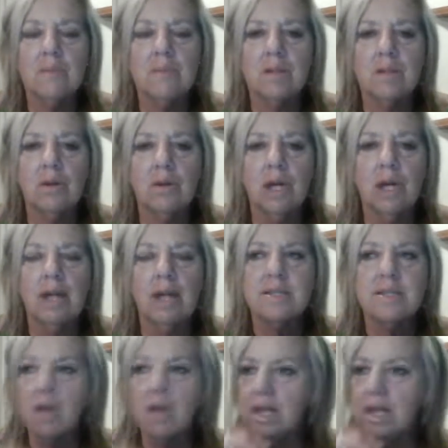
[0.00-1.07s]
So
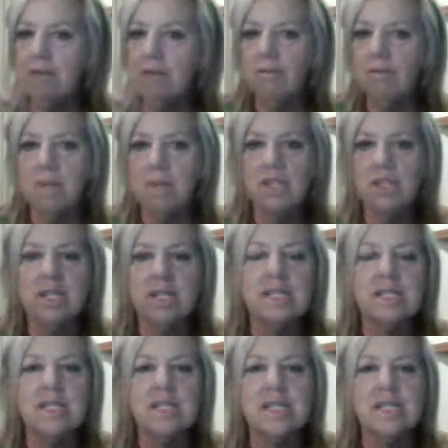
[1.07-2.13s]
psychic information is
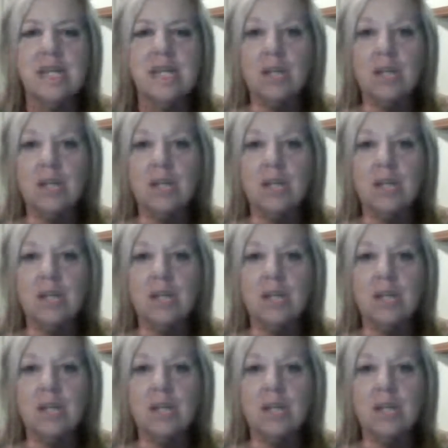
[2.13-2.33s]
instant,